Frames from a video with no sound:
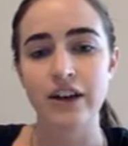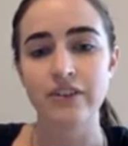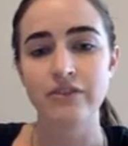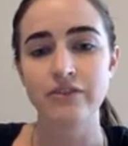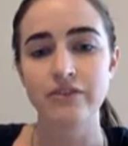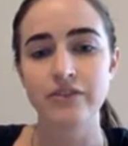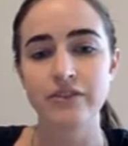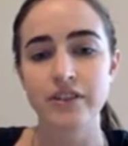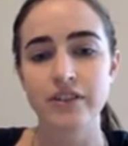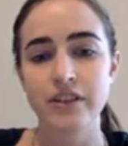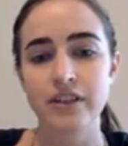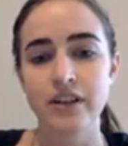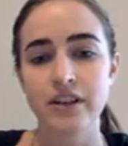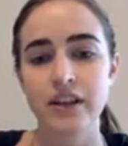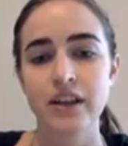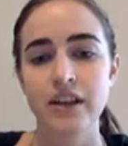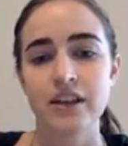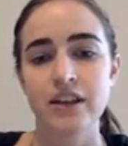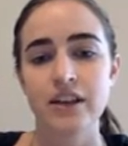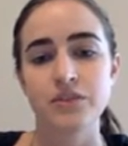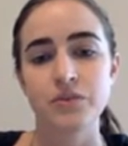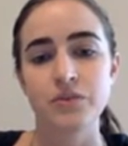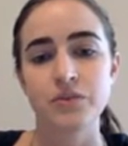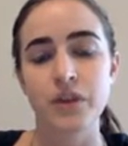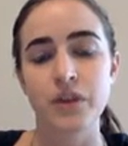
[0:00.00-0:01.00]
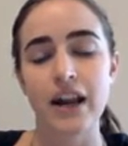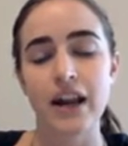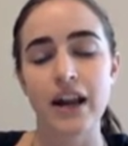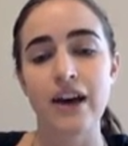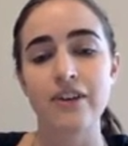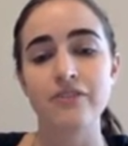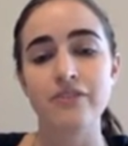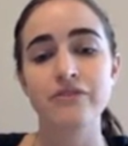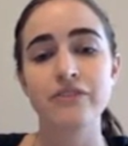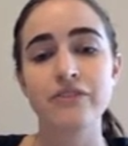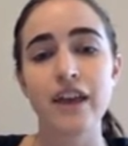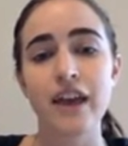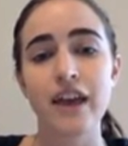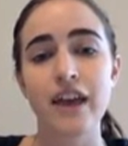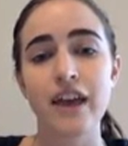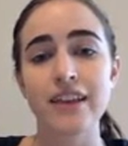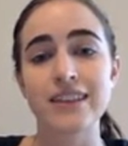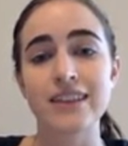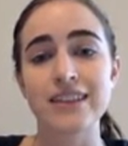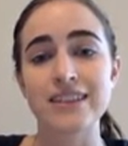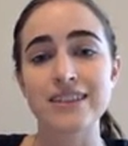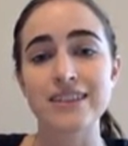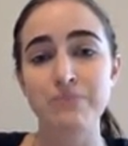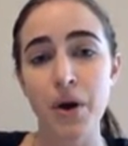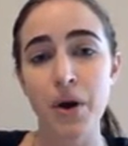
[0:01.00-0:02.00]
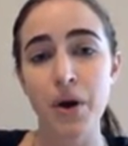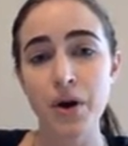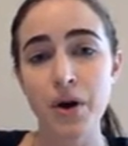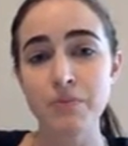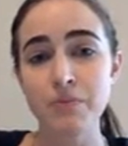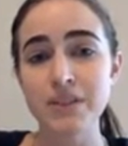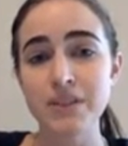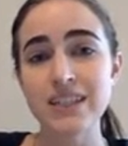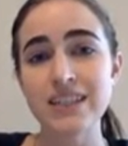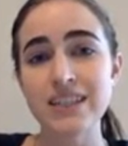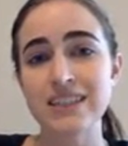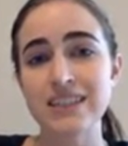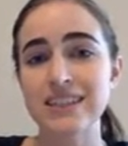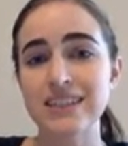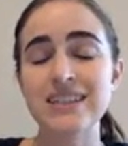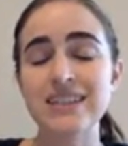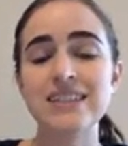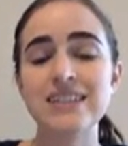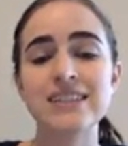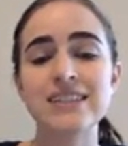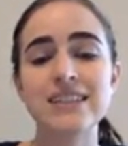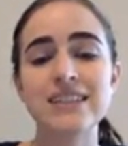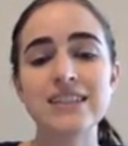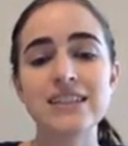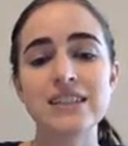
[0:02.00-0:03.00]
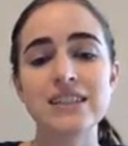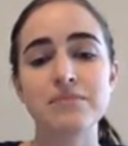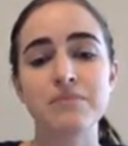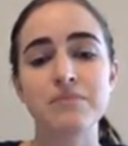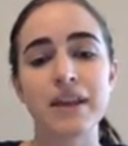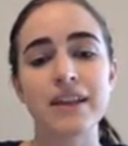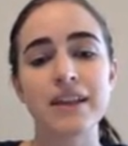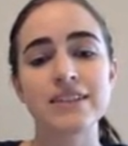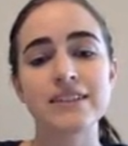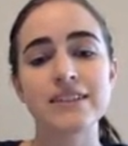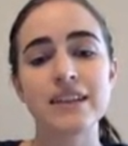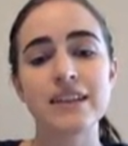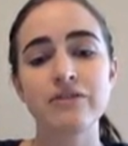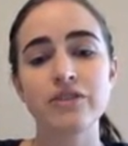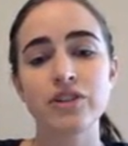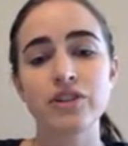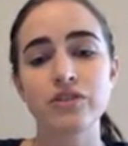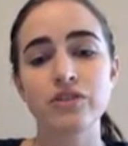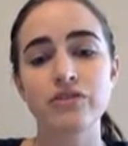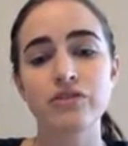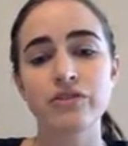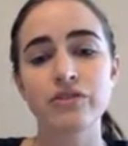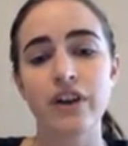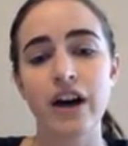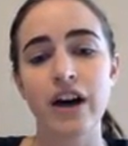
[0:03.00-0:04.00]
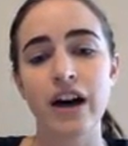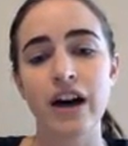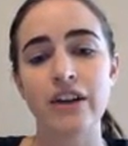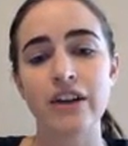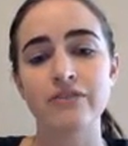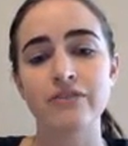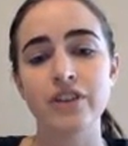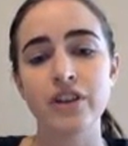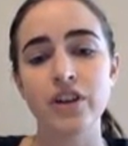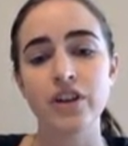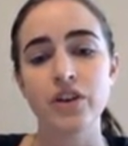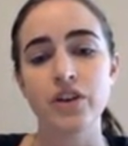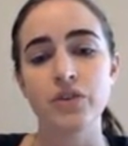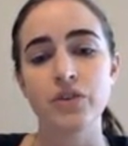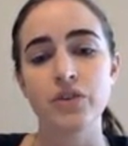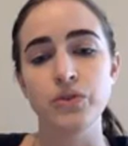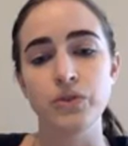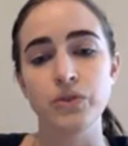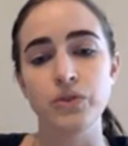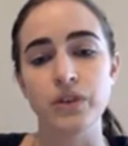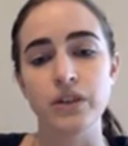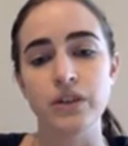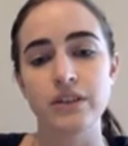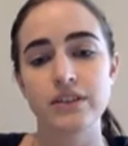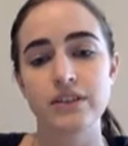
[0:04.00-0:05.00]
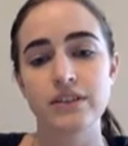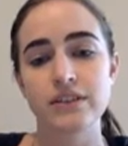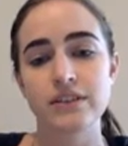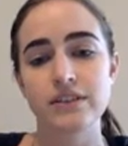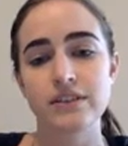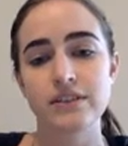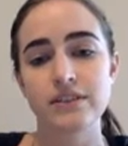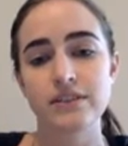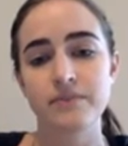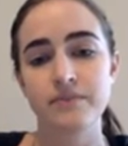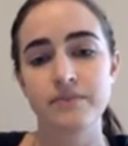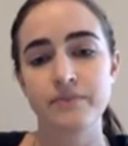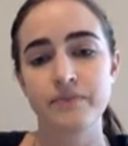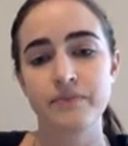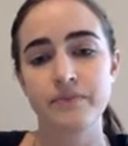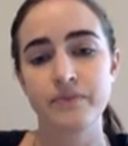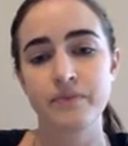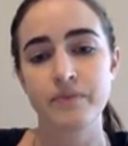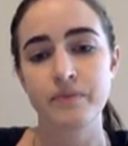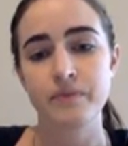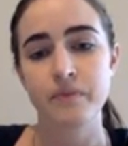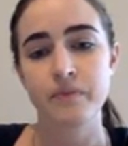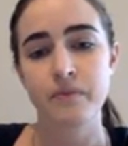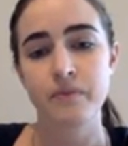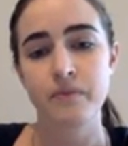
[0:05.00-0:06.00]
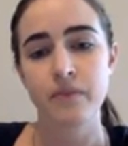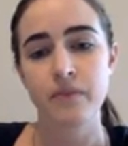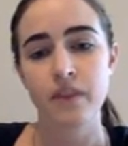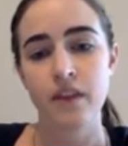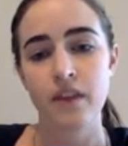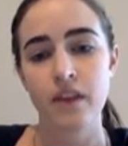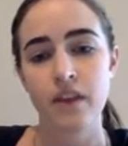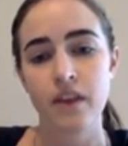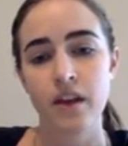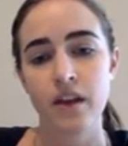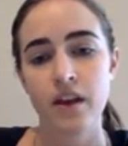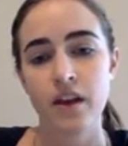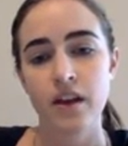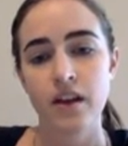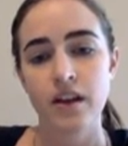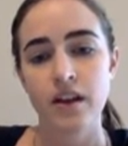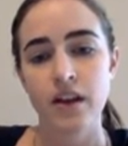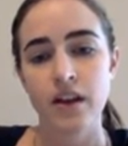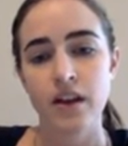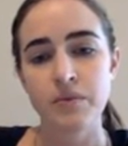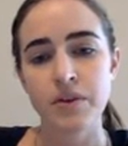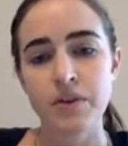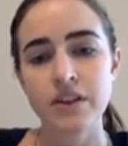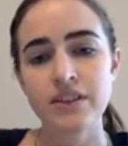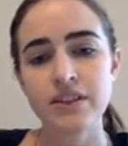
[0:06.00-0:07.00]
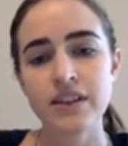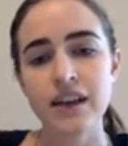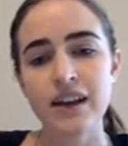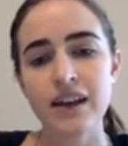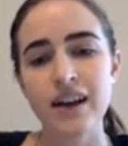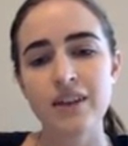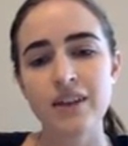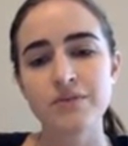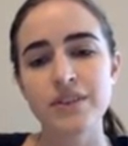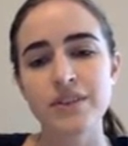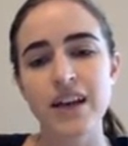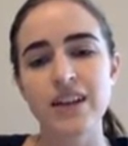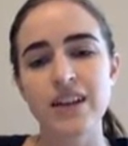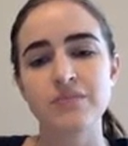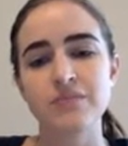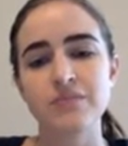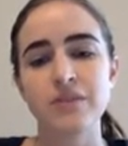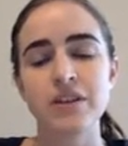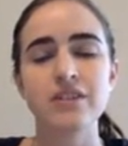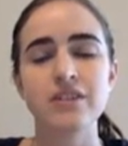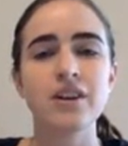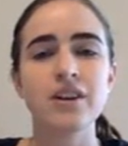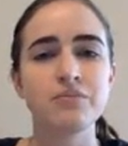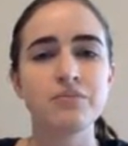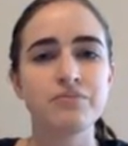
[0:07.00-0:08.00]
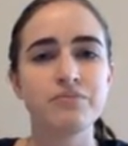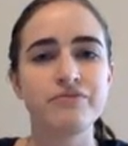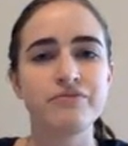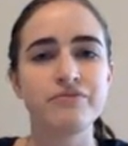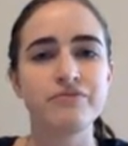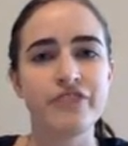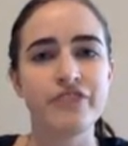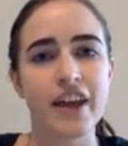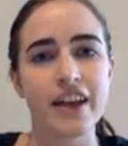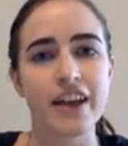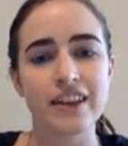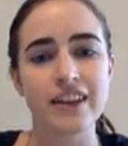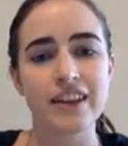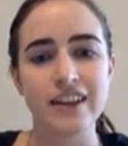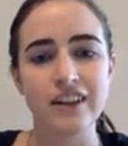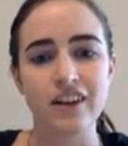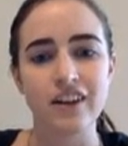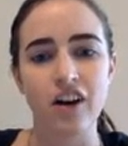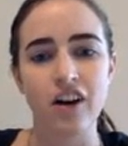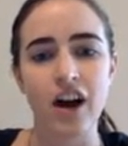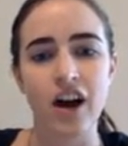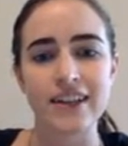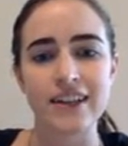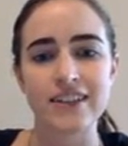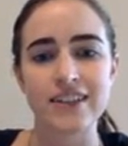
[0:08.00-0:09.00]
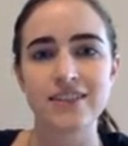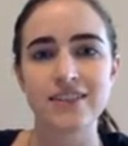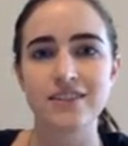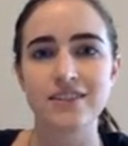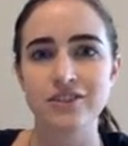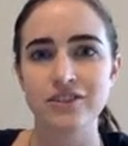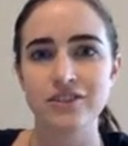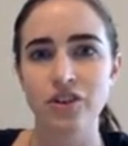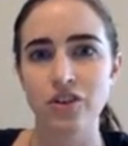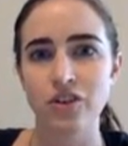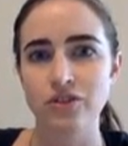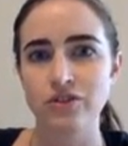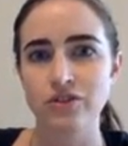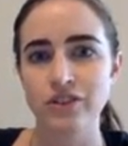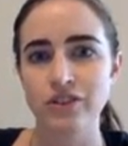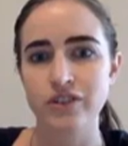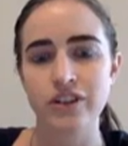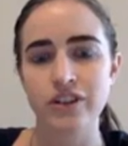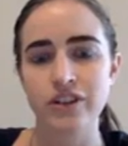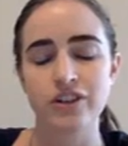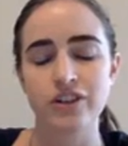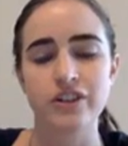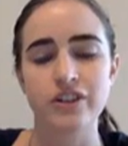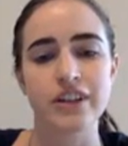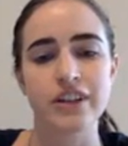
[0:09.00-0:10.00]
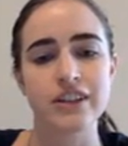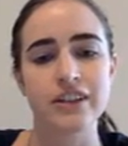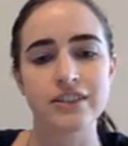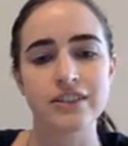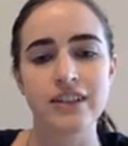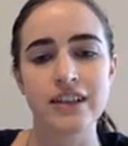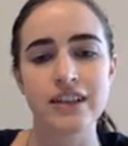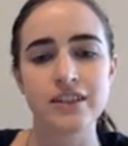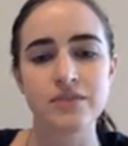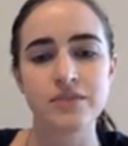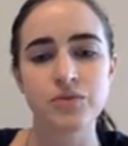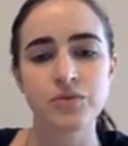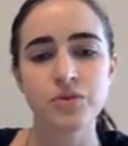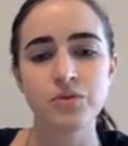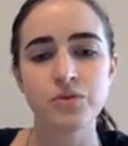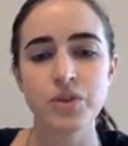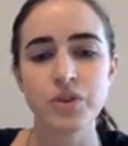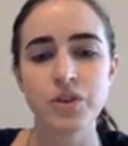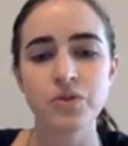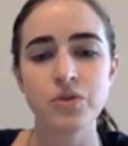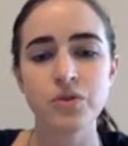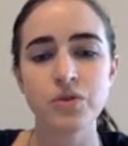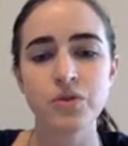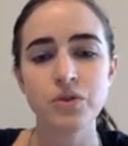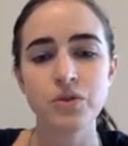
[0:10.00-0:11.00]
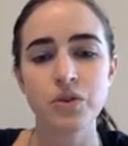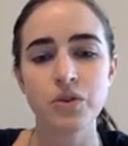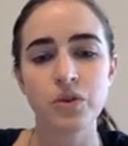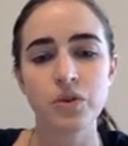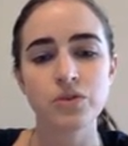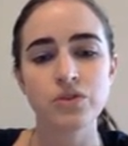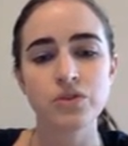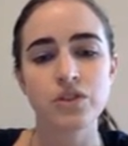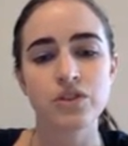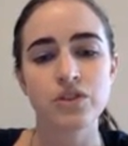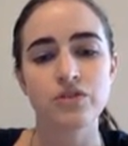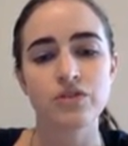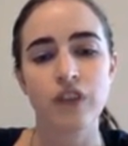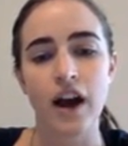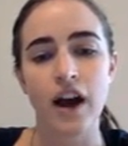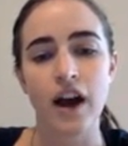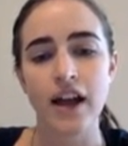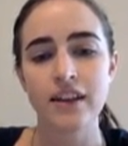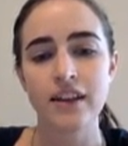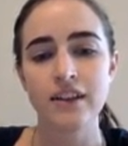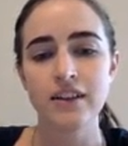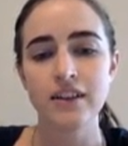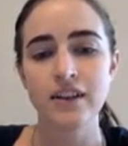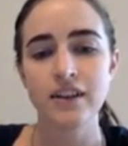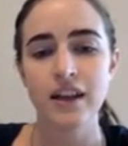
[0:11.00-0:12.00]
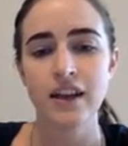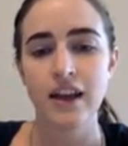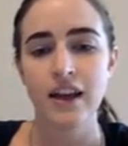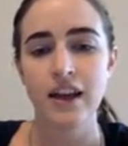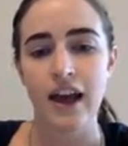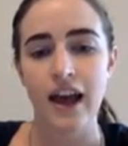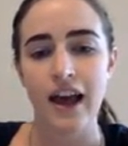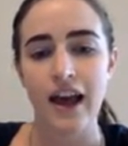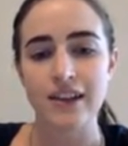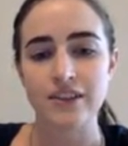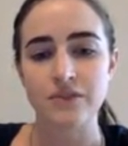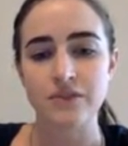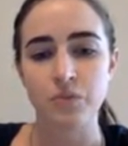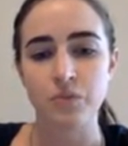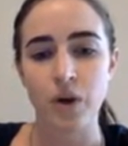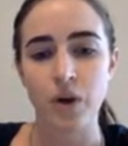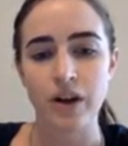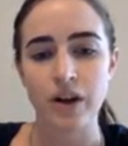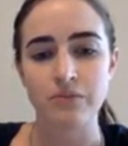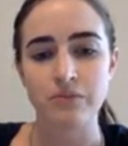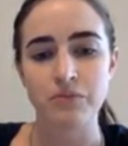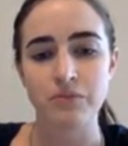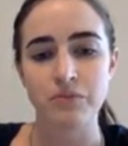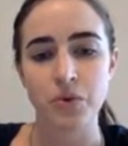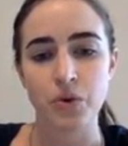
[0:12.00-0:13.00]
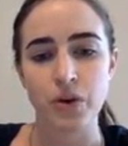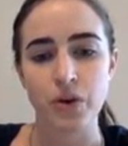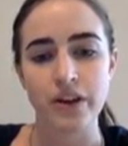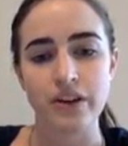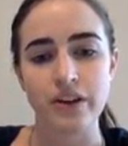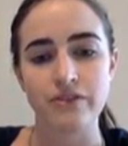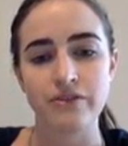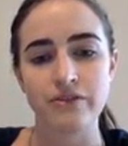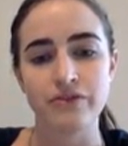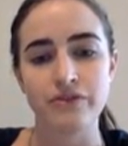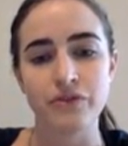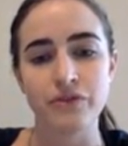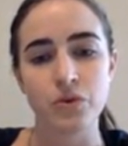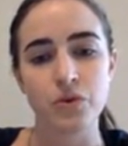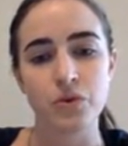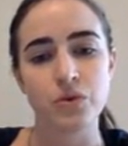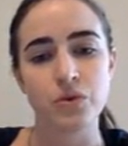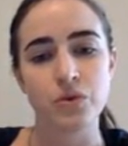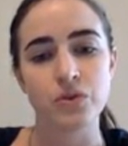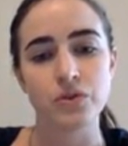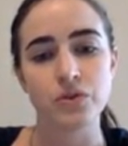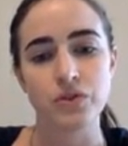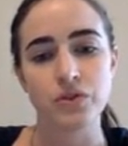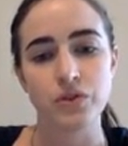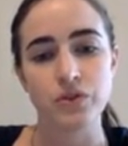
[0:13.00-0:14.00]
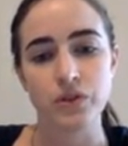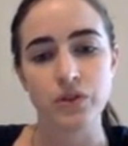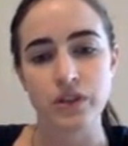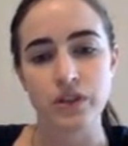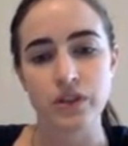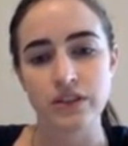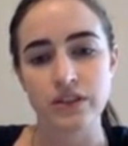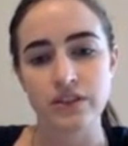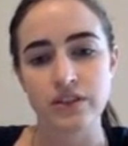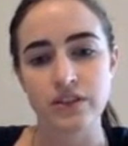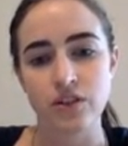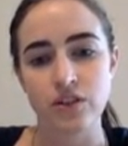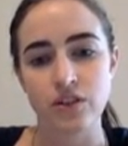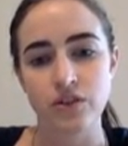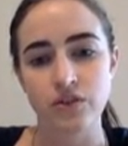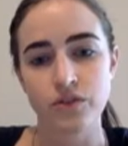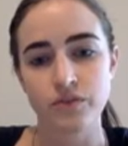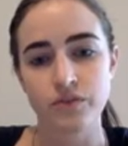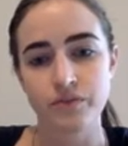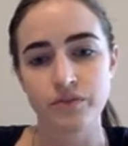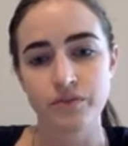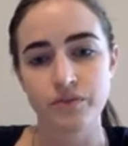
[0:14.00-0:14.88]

So we're going to have the perpendicular distance being 7 over 5 units. Now because that comes out to be a fairly nice non-recurring decimal, we could also write it as 1.4 units long.